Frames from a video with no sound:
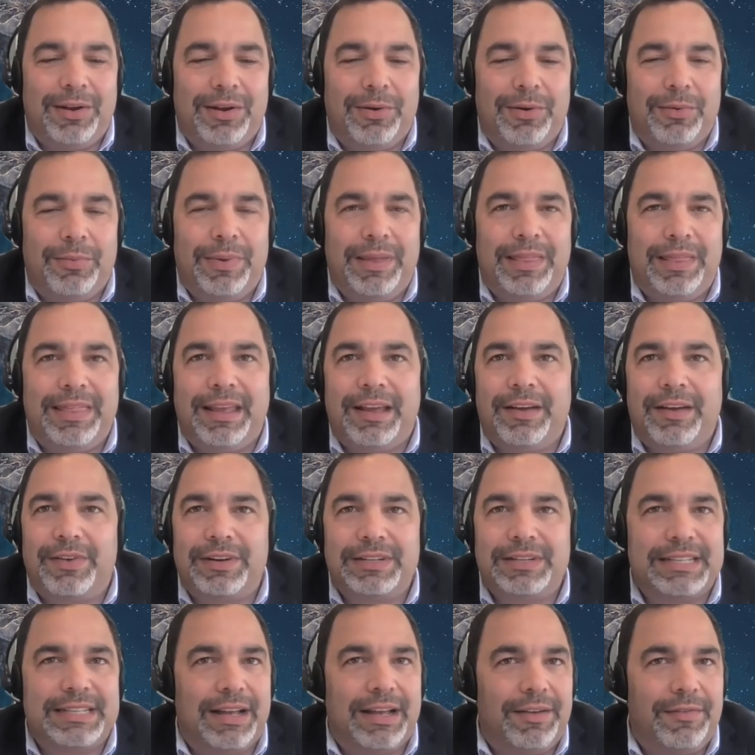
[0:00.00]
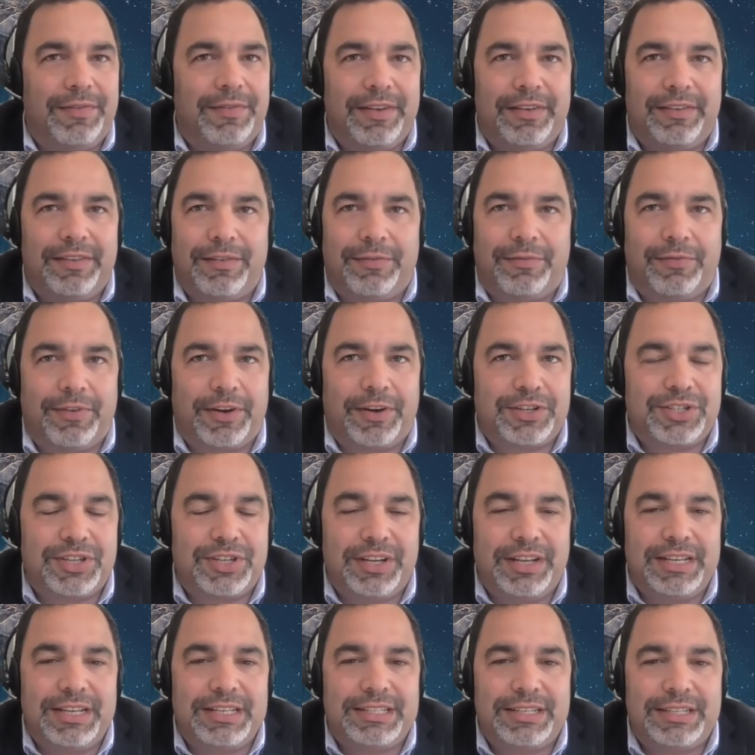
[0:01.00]
We think of ourselves as a
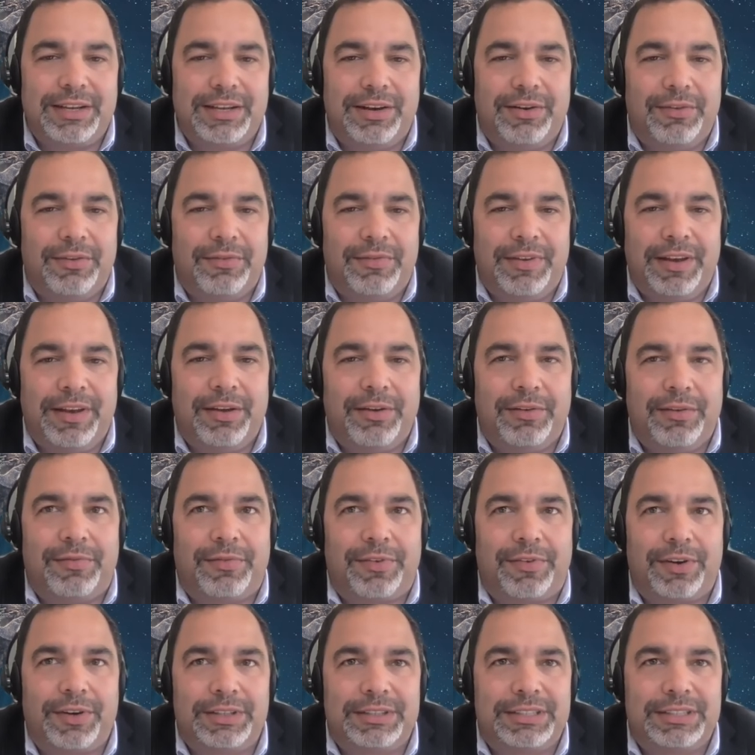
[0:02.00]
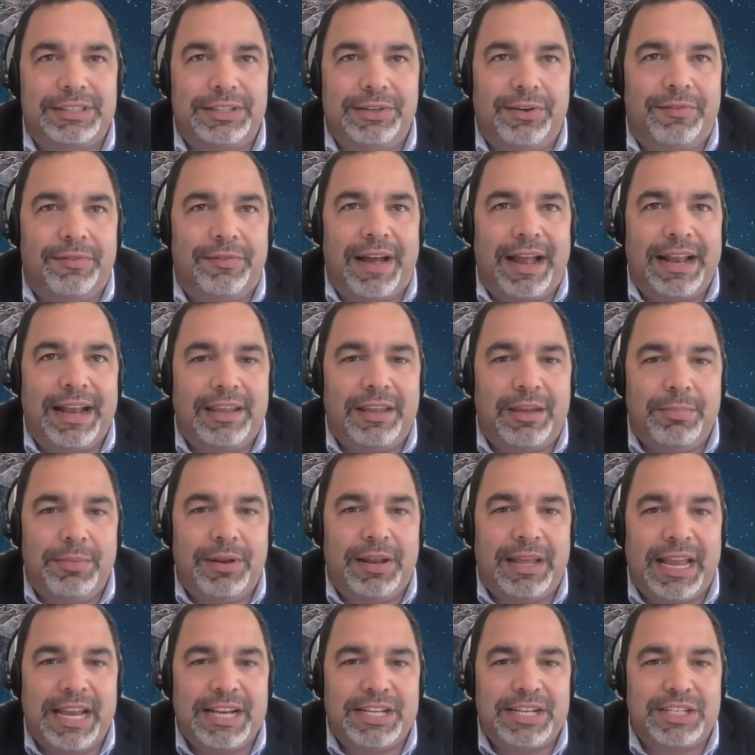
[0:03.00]
frictionless, video first unified
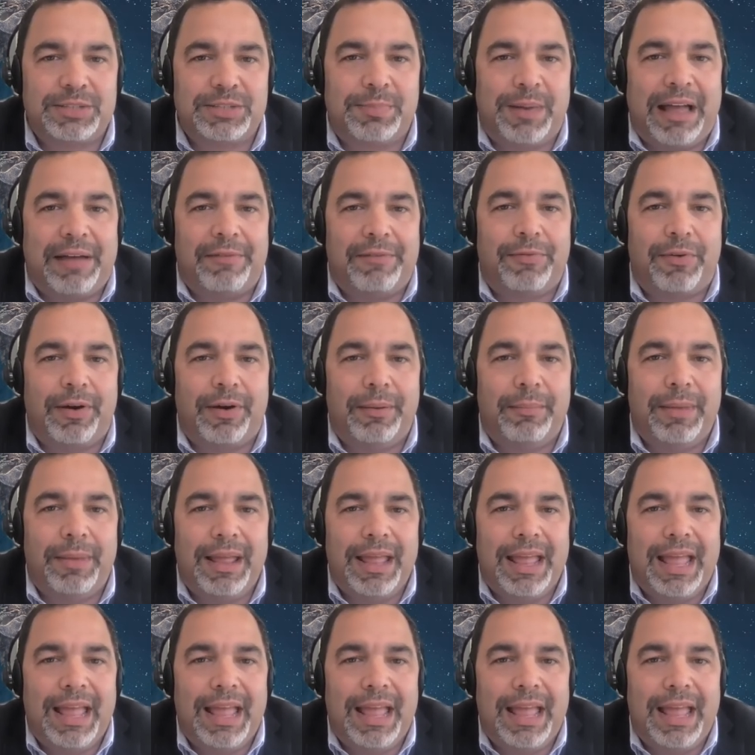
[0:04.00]
communications platform.